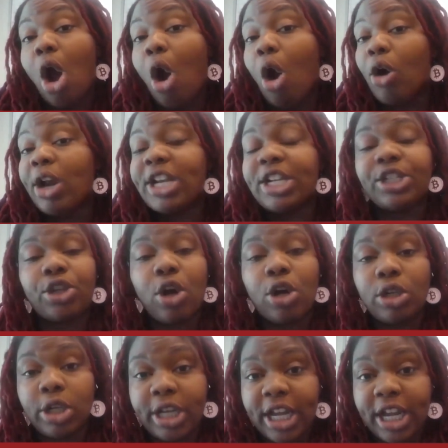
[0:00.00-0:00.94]
already
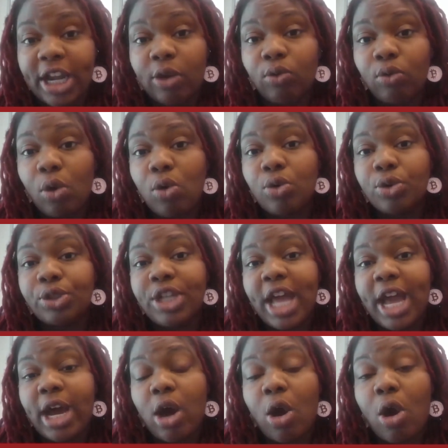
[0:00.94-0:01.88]
start looking at roles
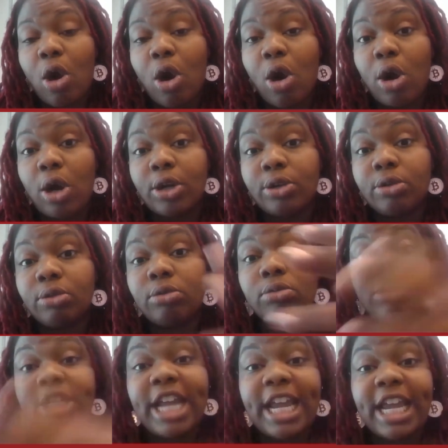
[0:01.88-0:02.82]
that are
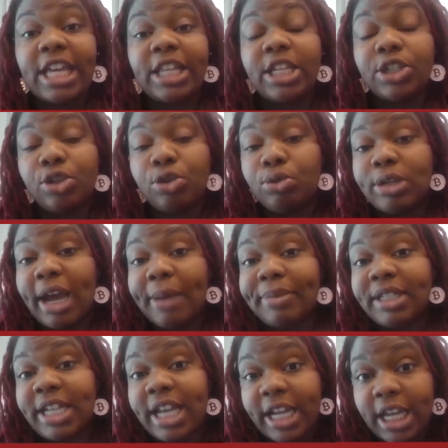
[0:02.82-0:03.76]
taking this new
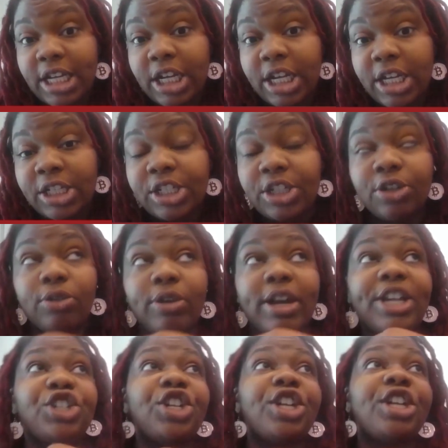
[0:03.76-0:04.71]
type of tech into
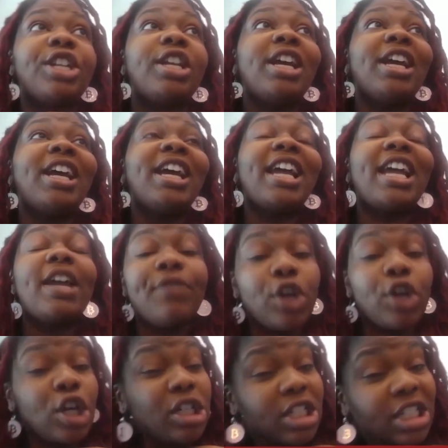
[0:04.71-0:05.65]
consideration. If
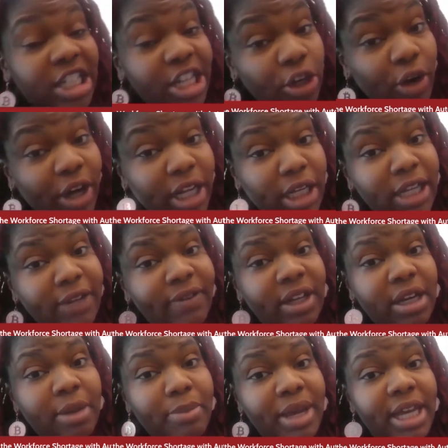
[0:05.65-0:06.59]
you're considering
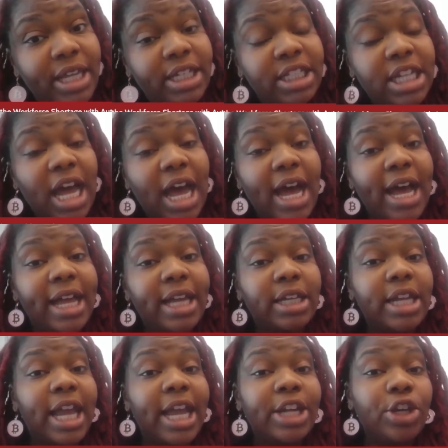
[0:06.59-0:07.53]
leaving the
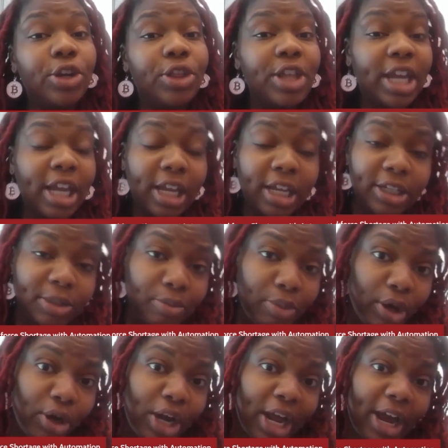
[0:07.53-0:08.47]
bedside and you're thinking it's
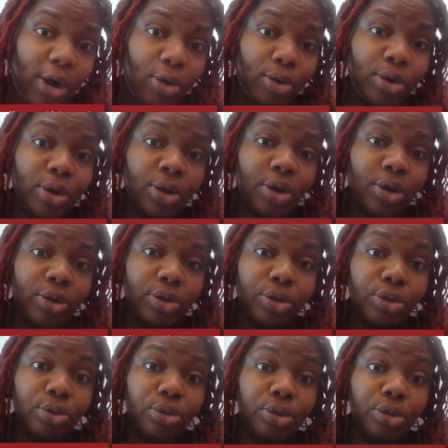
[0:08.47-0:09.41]
burnout
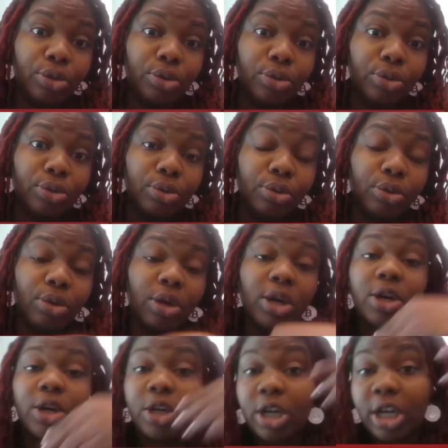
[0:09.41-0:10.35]
due to
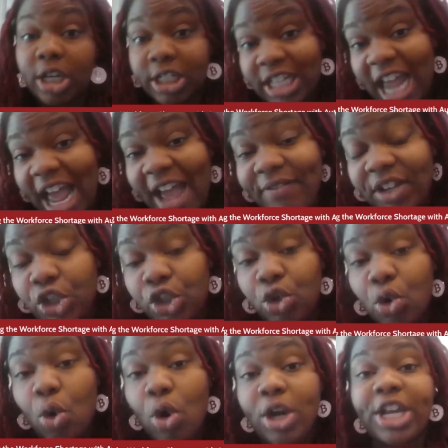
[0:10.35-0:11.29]
a staffing
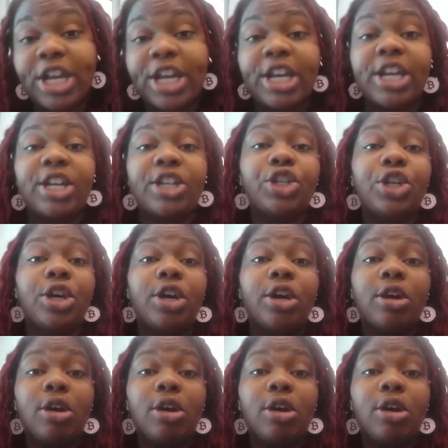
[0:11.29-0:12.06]
shortage,